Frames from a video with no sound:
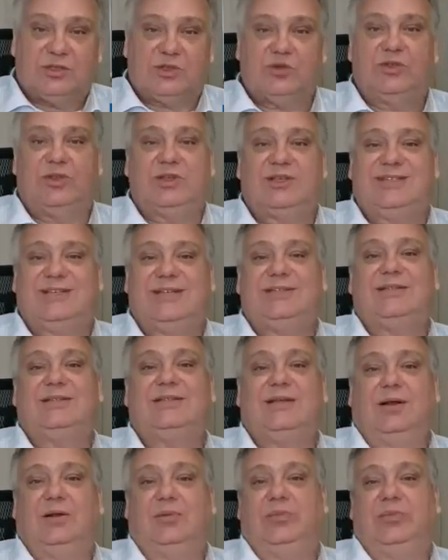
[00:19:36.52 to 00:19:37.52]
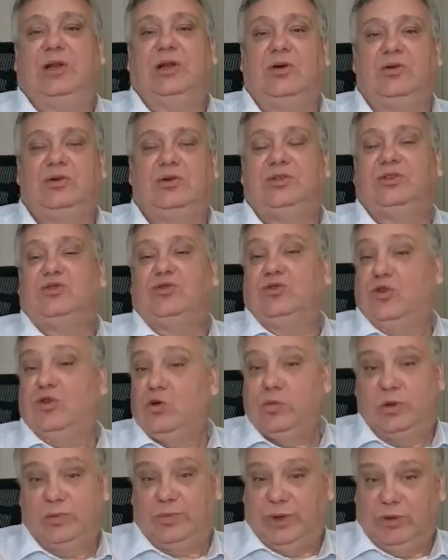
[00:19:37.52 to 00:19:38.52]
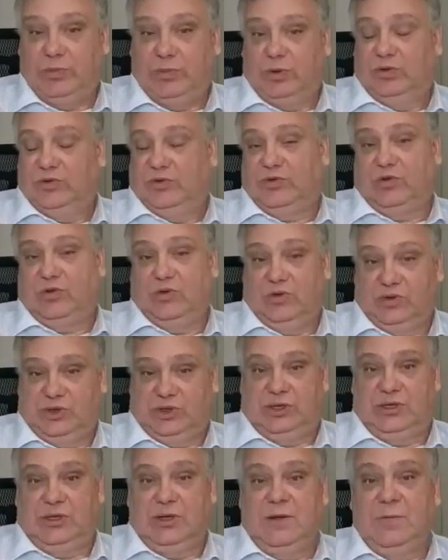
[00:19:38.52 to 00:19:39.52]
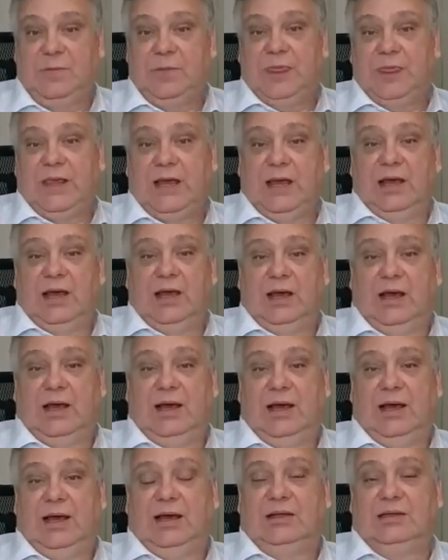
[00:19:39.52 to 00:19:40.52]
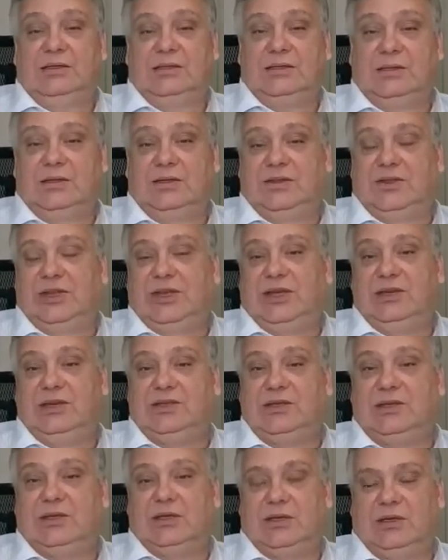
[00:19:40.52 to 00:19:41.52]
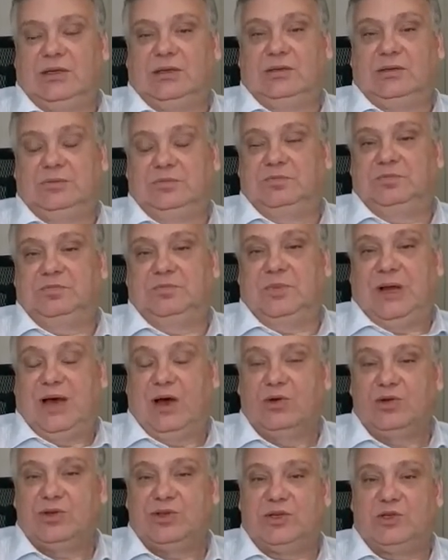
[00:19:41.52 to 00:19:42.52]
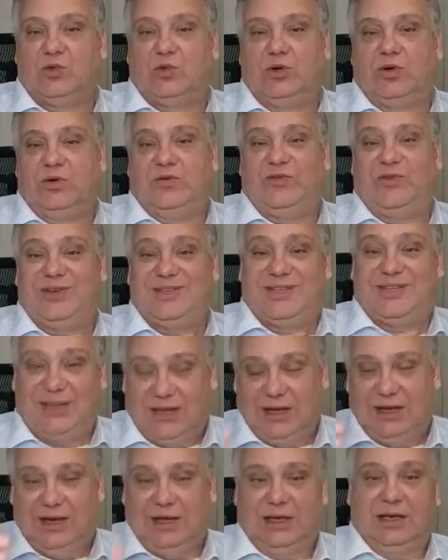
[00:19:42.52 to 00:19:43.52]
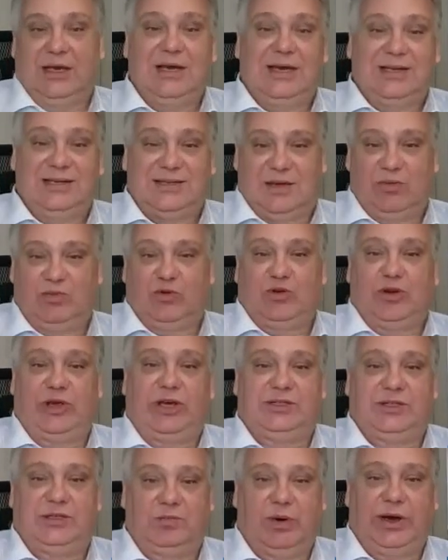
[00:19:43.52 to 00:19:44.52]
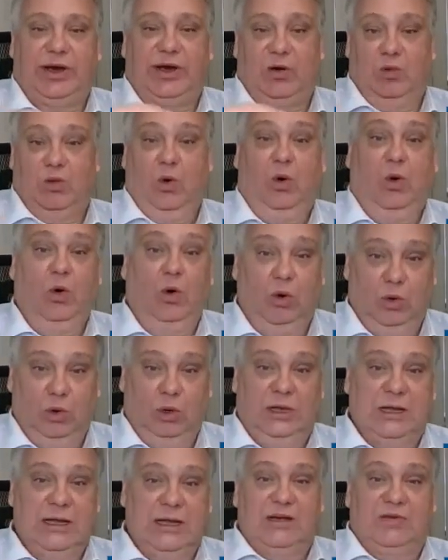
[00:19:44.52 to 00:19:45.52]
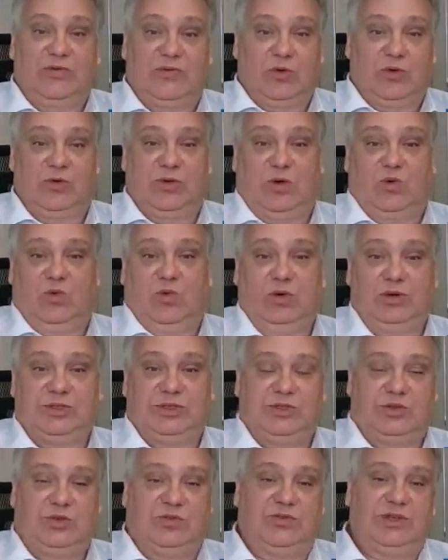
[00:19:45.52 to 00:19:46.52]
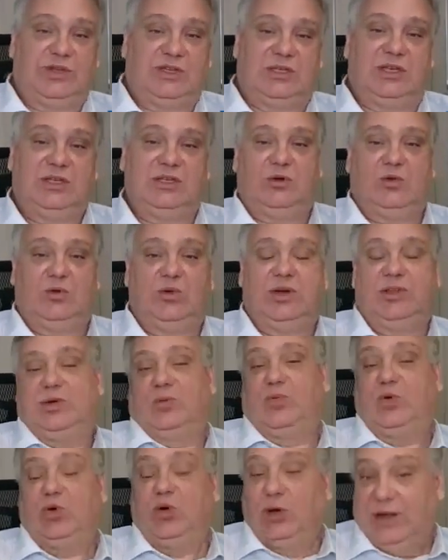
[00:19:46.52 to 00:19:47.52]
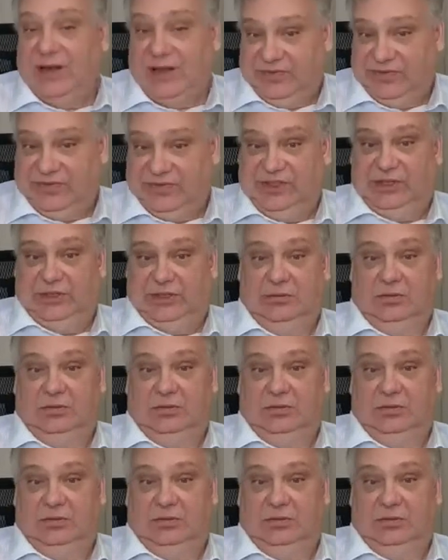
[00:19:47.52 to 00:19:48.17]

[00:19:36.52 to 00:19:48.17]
to the citadel belonged to noble people, of course. And these houses were physically separated by a wall from the quarters of the city where the poor lived.